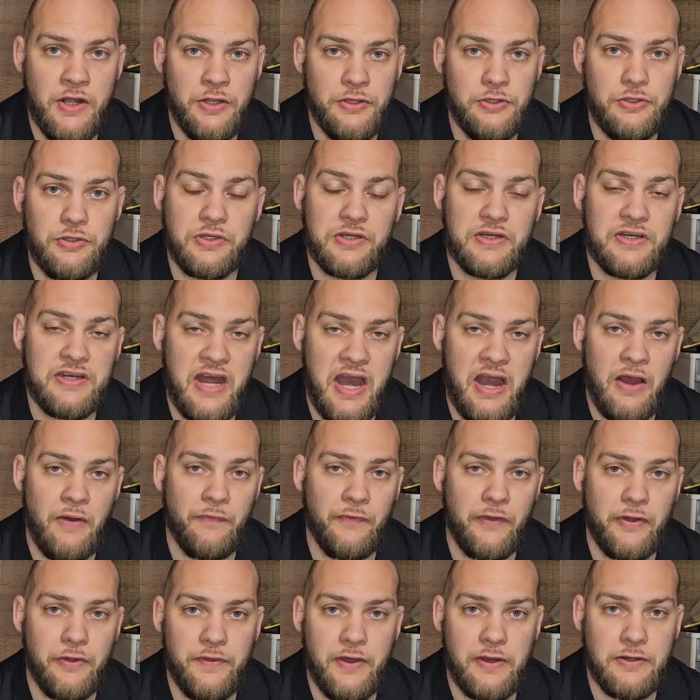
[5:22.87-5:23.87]
you could
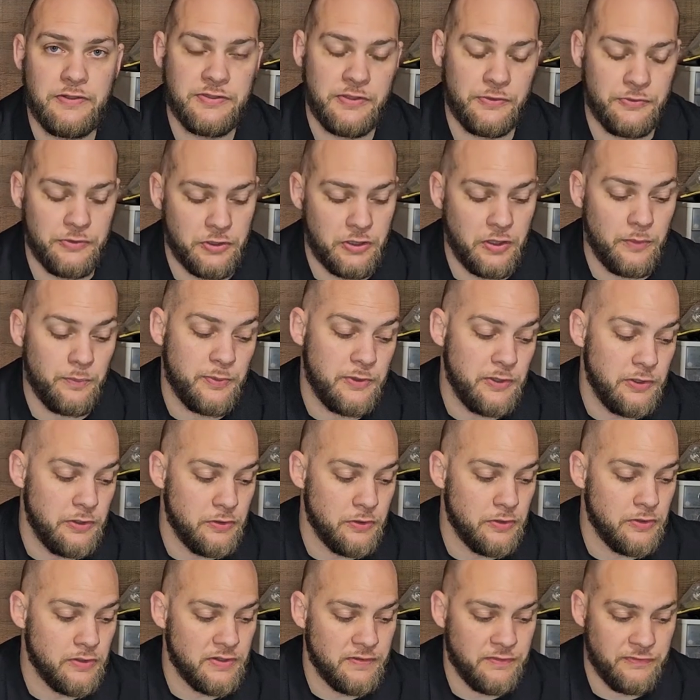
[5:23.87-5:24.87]
download those on your
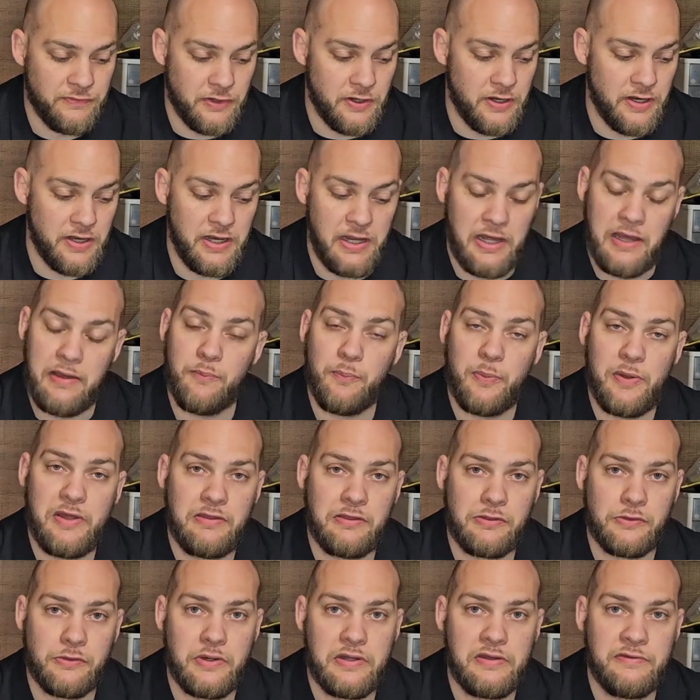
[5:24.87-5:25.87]
computer if they're in
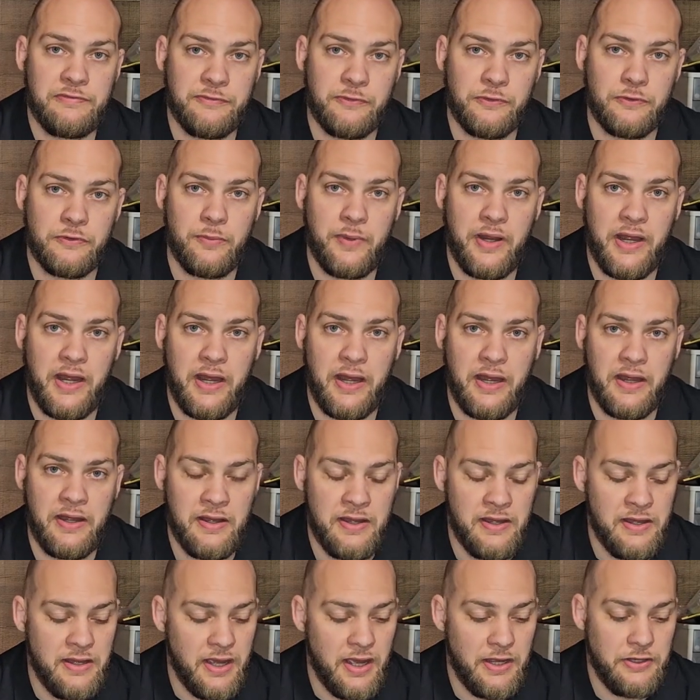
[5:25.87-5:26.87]
MP3 format,
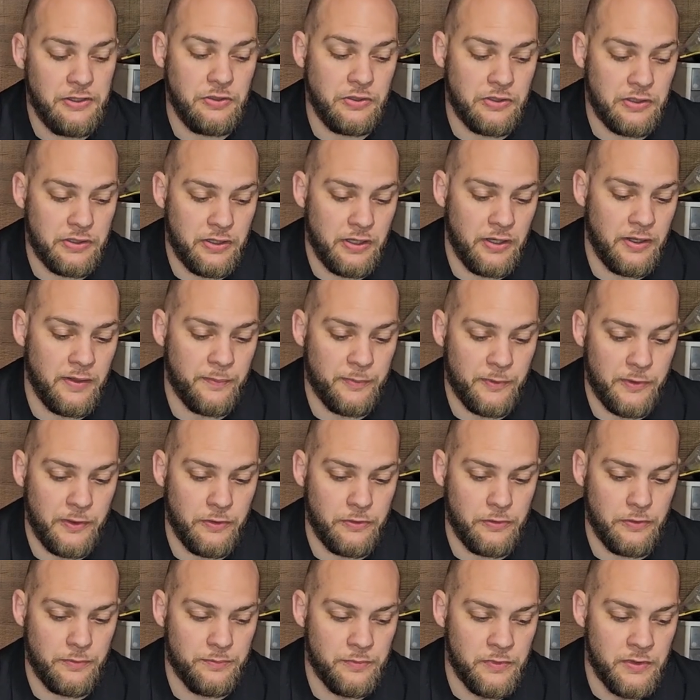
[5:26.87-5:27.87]
and you could
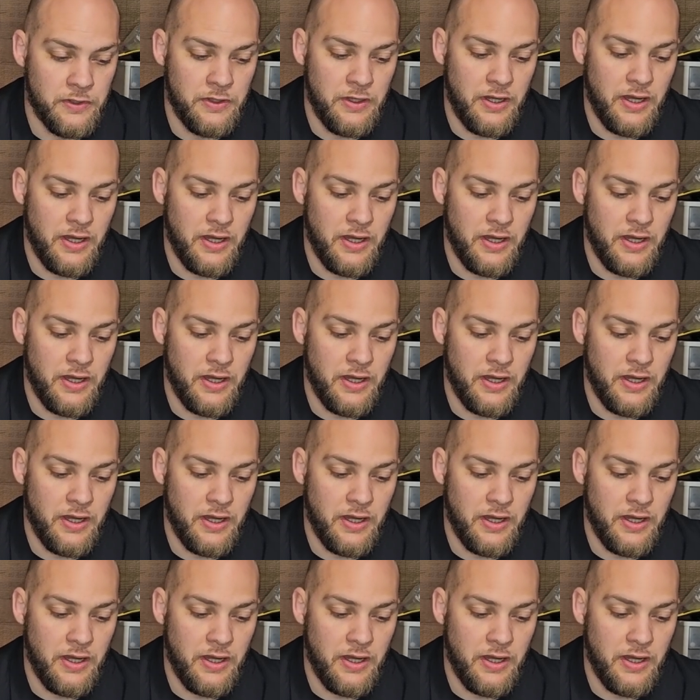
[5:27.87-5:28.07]
upload them